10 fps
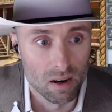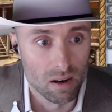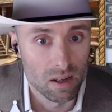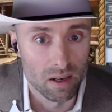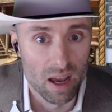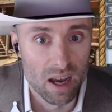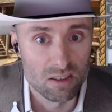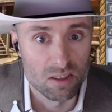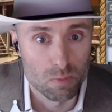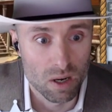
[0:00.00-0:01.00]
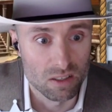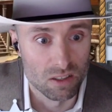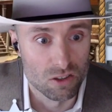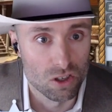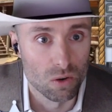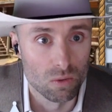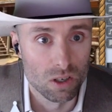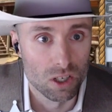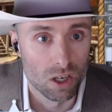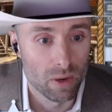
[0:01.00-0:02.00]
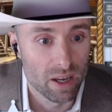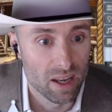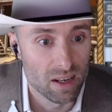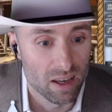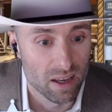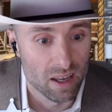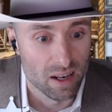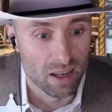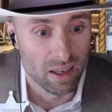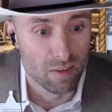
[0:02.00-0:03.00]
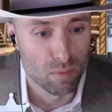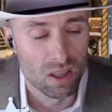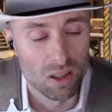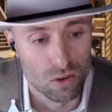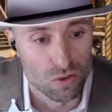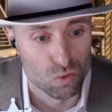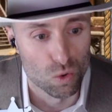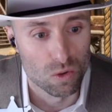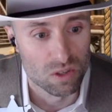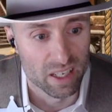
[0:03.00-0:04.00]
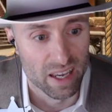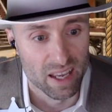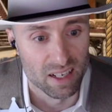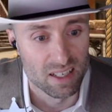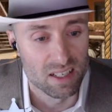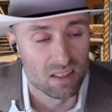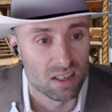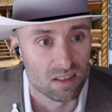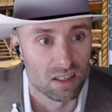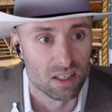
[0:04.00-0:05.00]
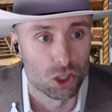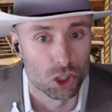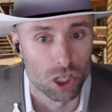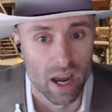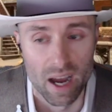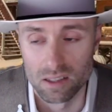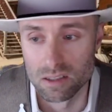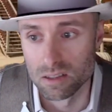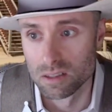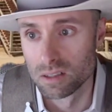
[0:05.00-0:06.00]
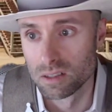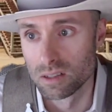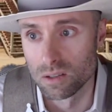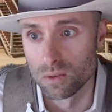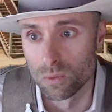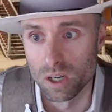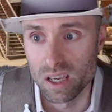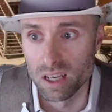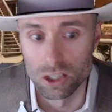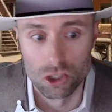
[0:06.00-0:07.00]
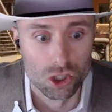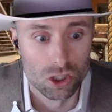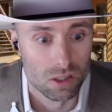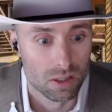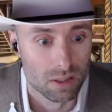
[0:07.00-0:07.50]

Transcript: Right, as suspected. So go ahead and give me those rolls again. A d6 in chat. 1 each.